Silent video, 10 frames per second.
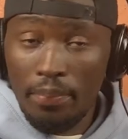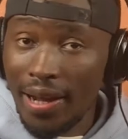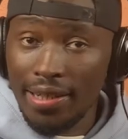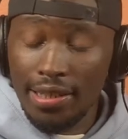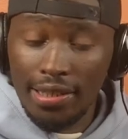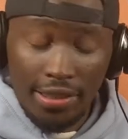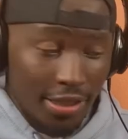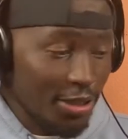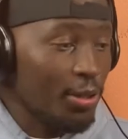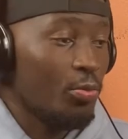But
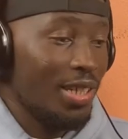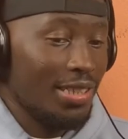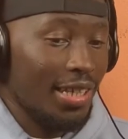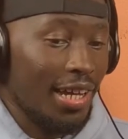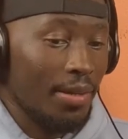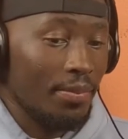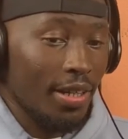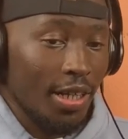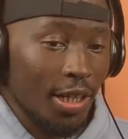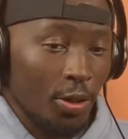let's not waste time.
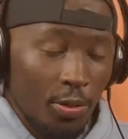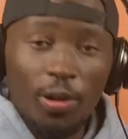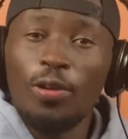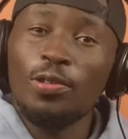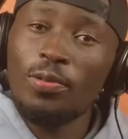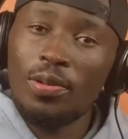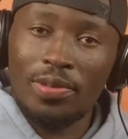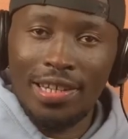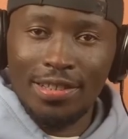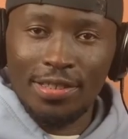We all know what
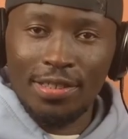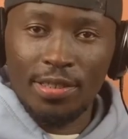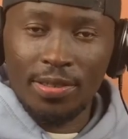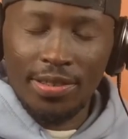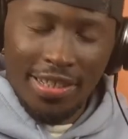we're here to do.